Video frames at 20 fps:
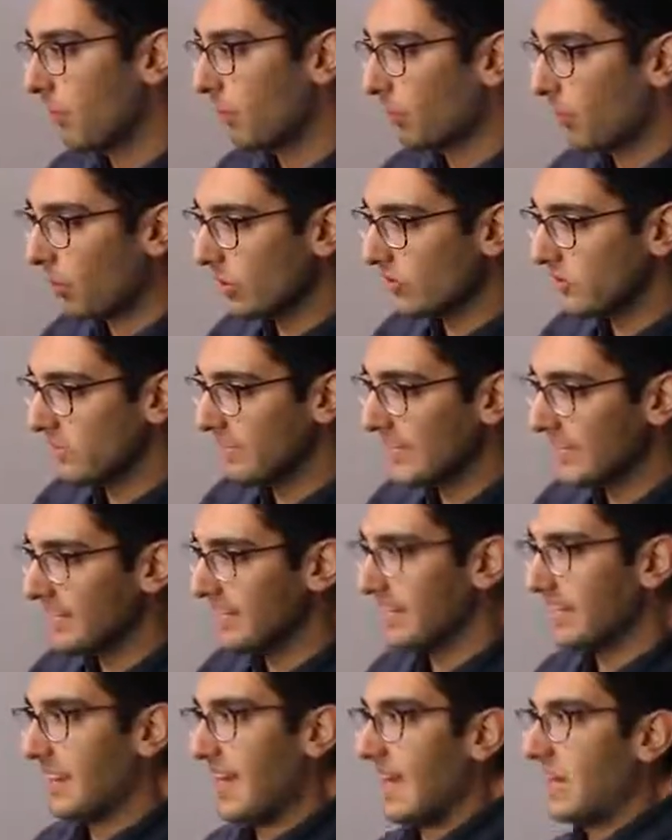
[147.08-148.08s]
Worse
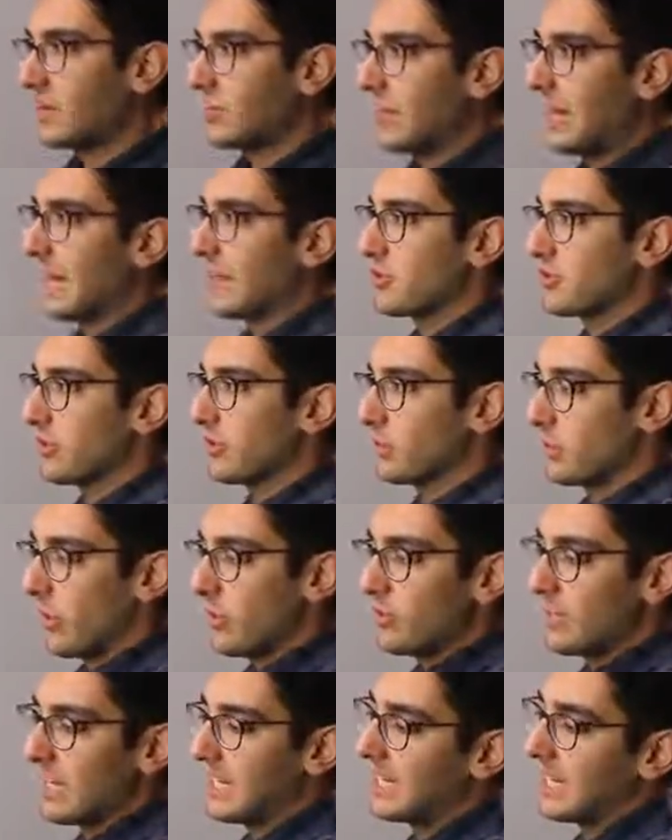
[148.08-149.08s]
yet, how do we actually
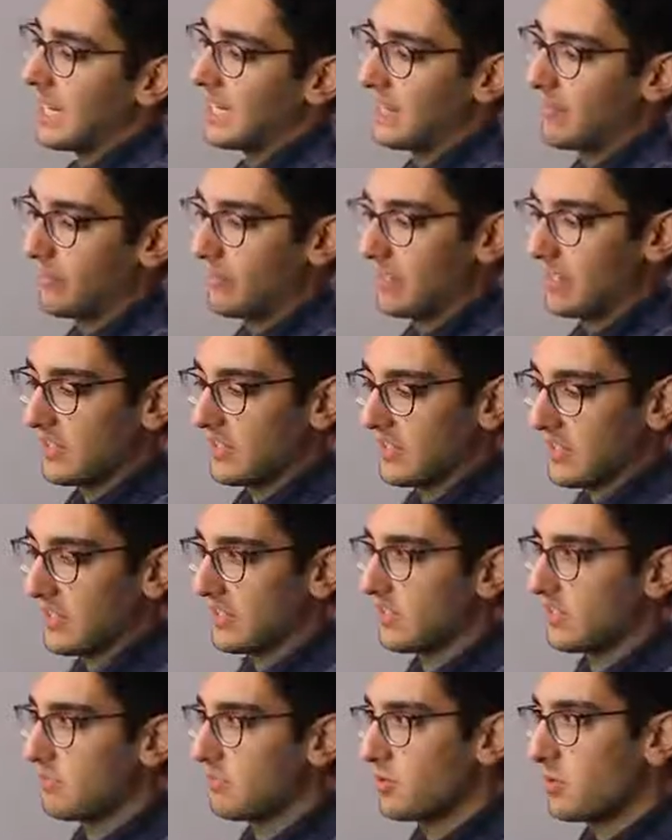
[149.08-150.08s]
rotate any of these
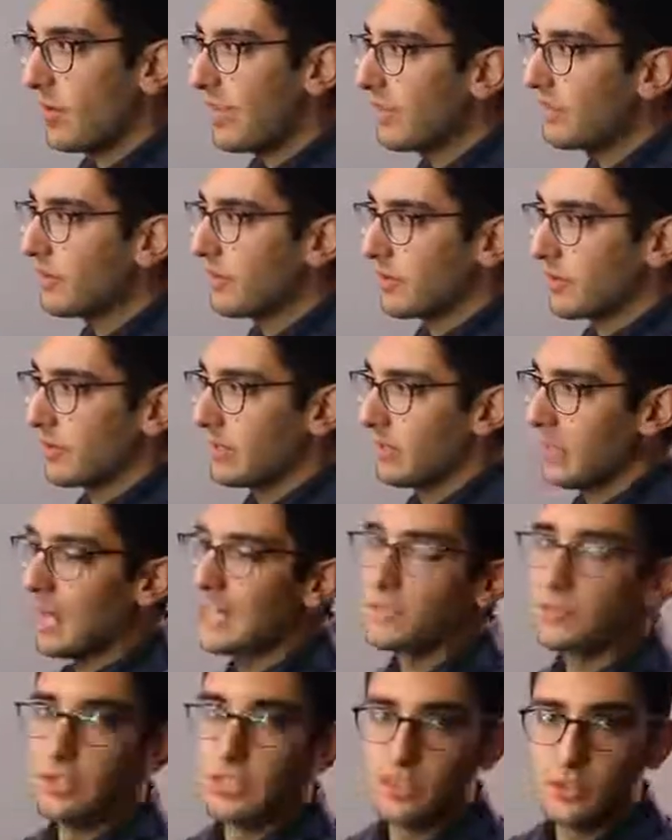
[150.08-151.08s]
things? So if we
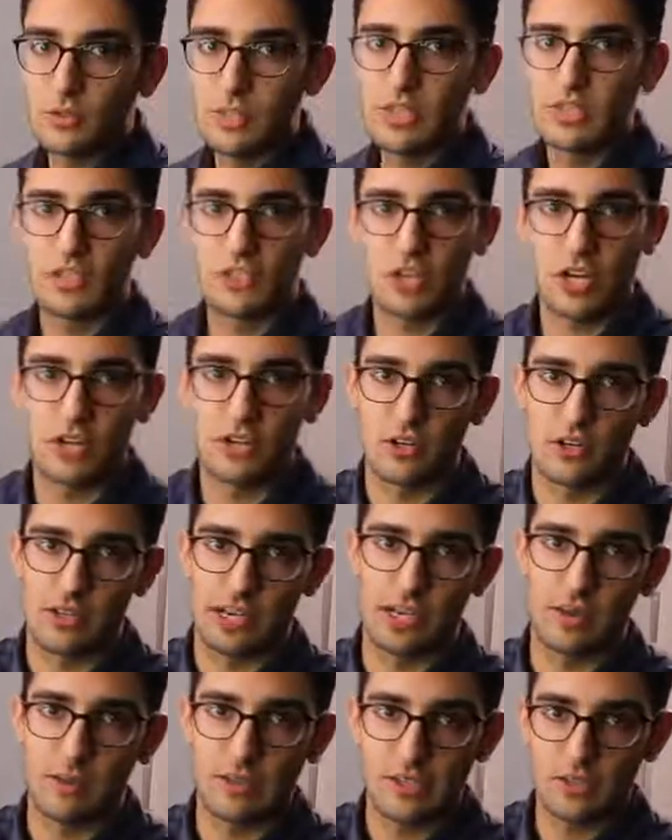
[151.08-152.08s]
realize we do need to change our
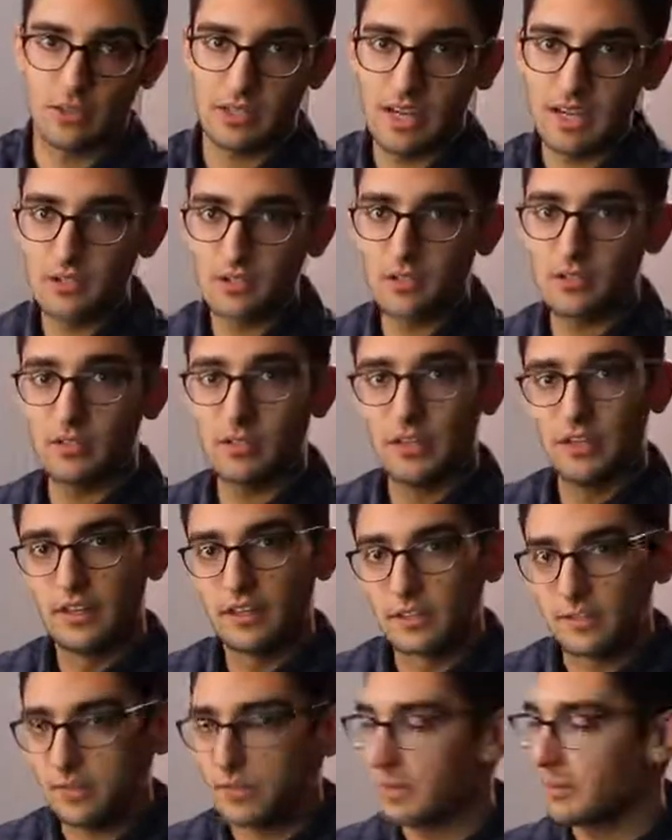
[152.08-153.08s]
database credential,
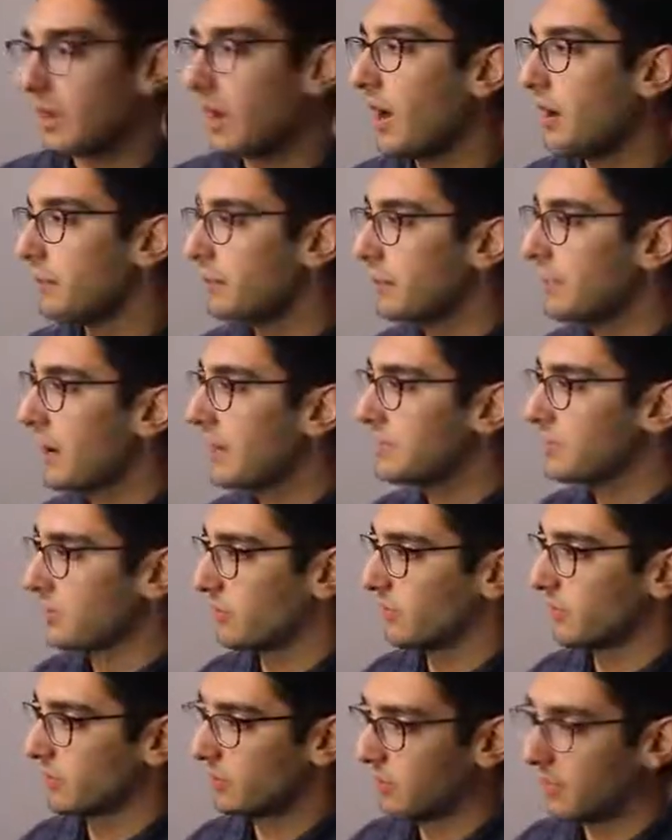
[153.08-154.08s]
there's been a compromise,
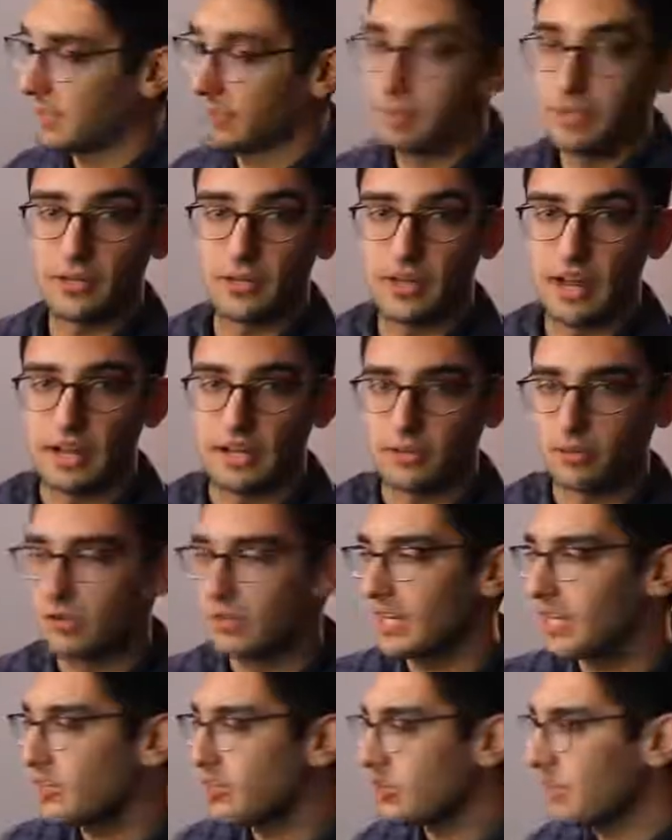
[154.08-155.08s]
or we're doing a periodic
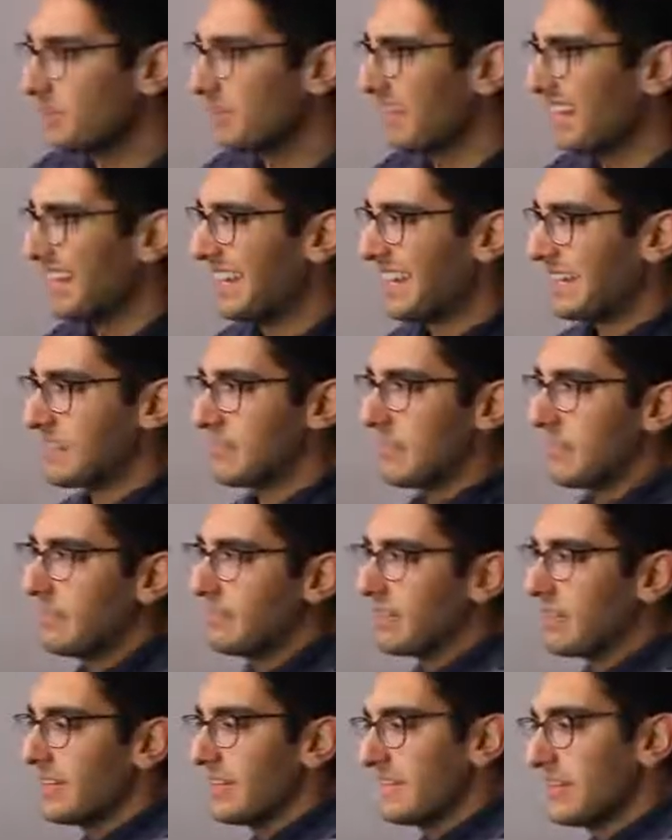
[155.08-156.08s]
rotation, it's very,
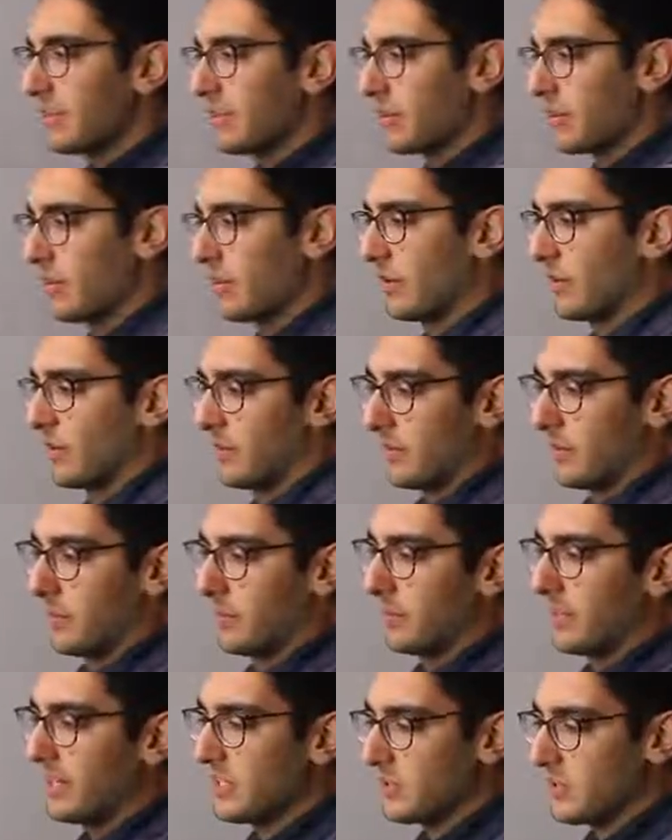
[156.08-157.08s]
very difficult if we're in
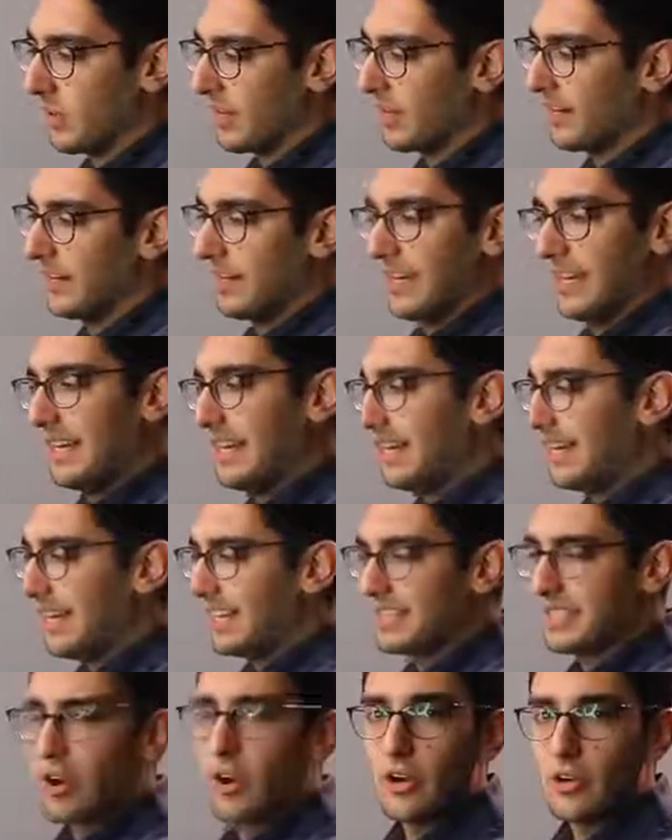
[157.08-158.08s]
a place where
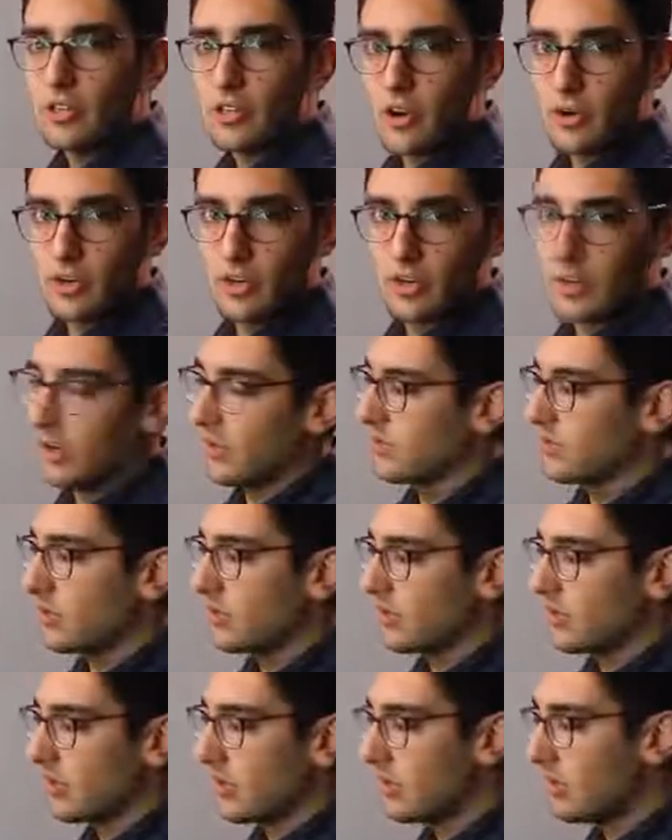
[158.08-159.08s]
it's hard-coded in our
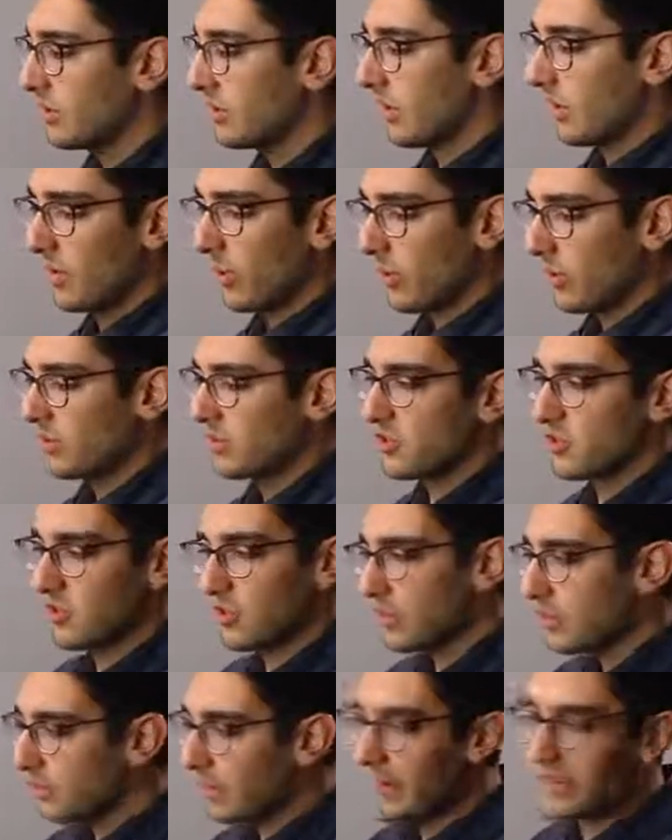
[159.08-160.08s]
source code, or it's
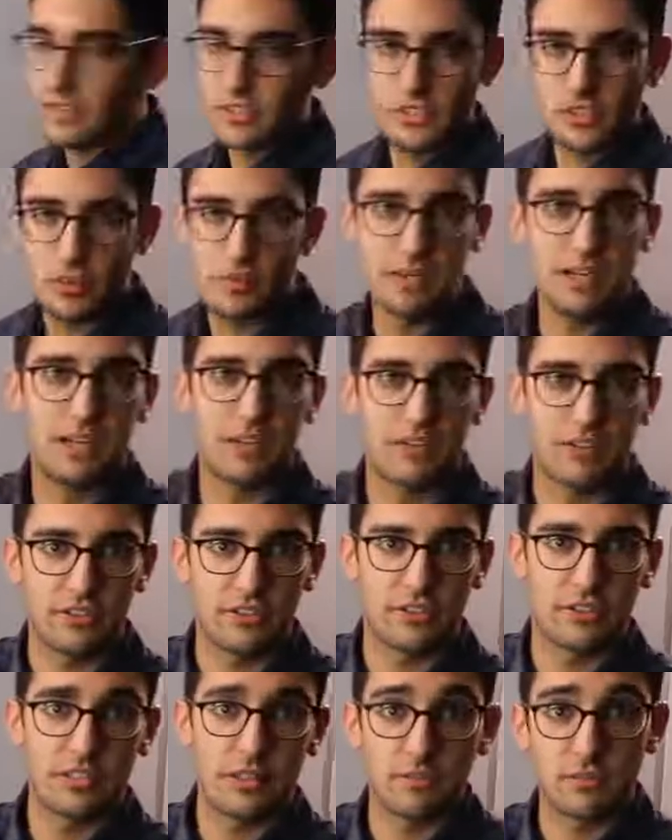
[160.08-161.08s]
strewn about in so many
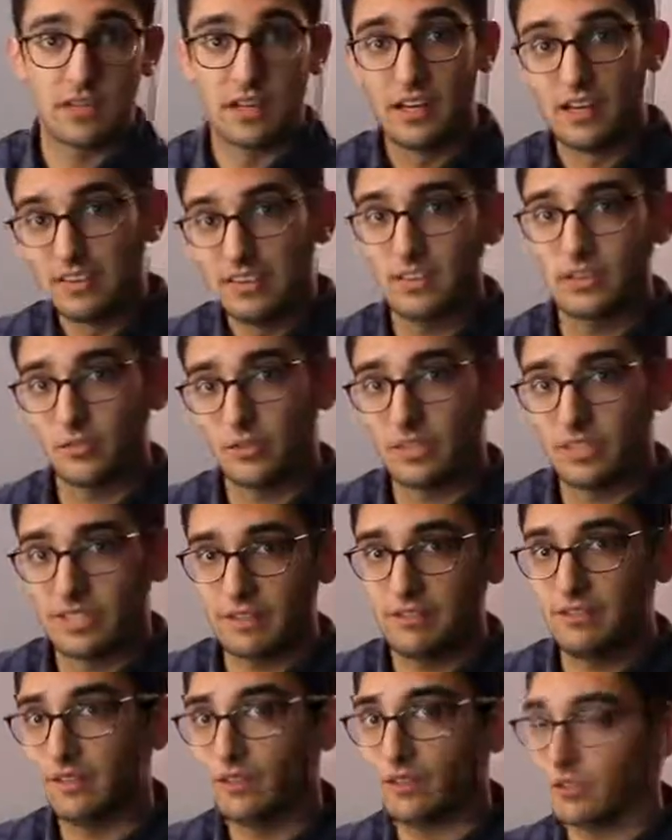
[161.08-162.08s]
different systems that it's really
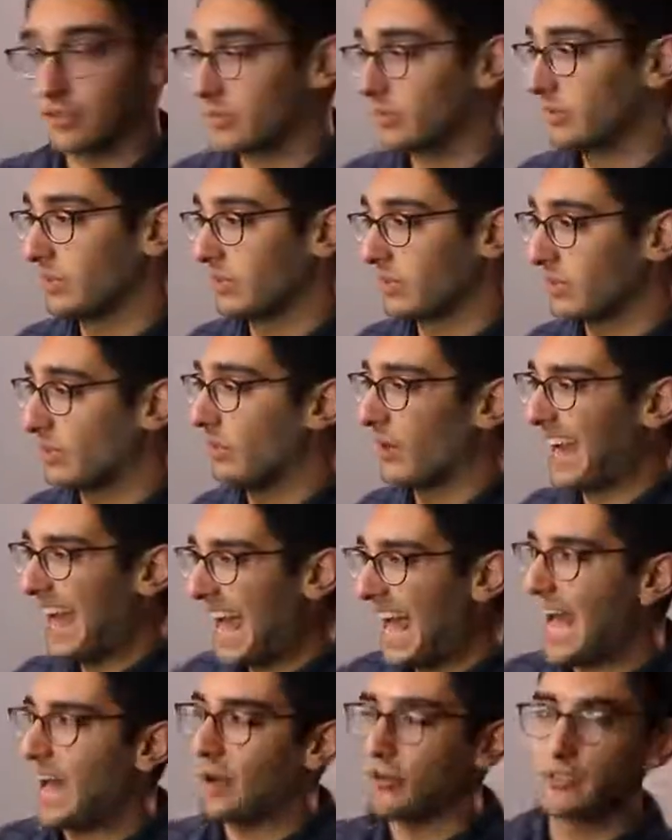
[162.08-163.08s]
difficult to really know
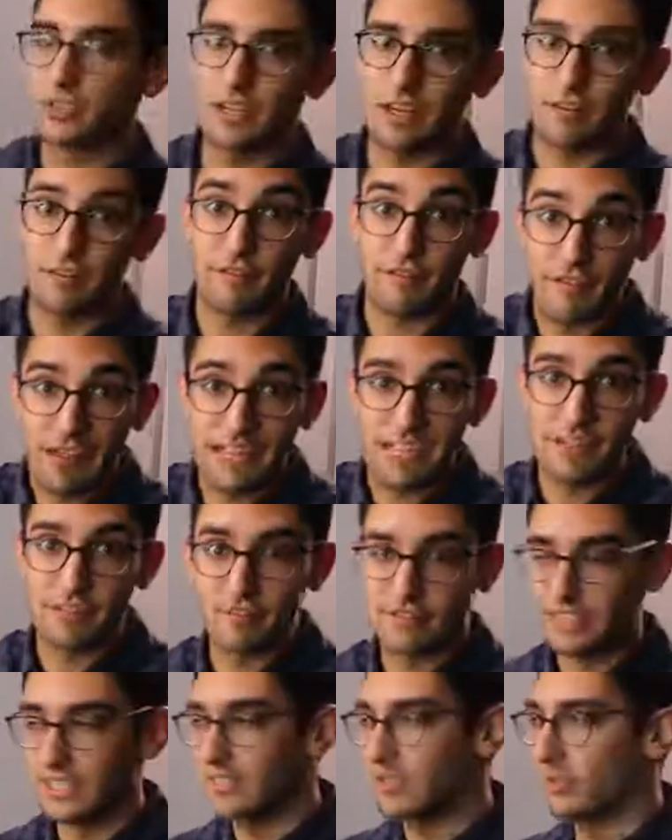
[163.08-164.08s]
how to
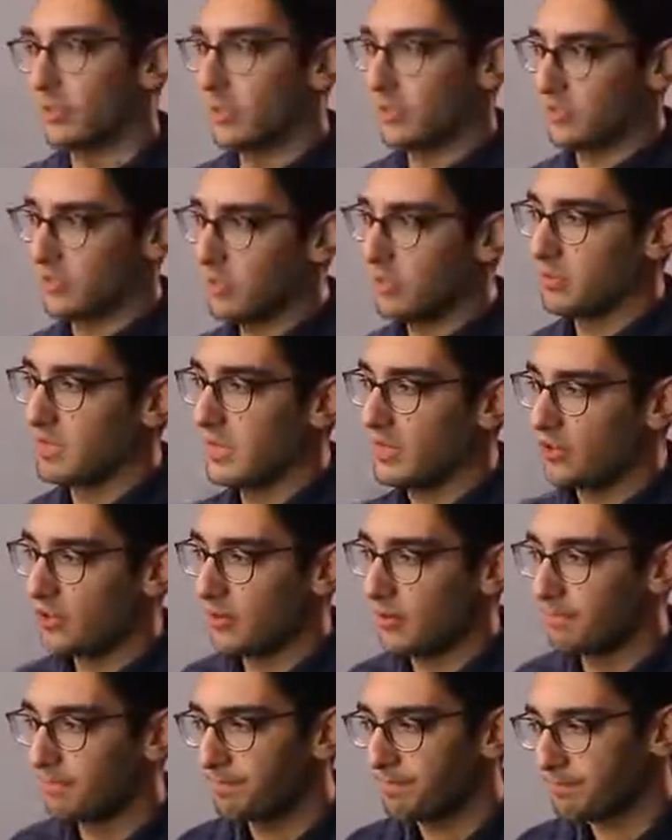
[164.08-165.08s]
effectively do this rotation.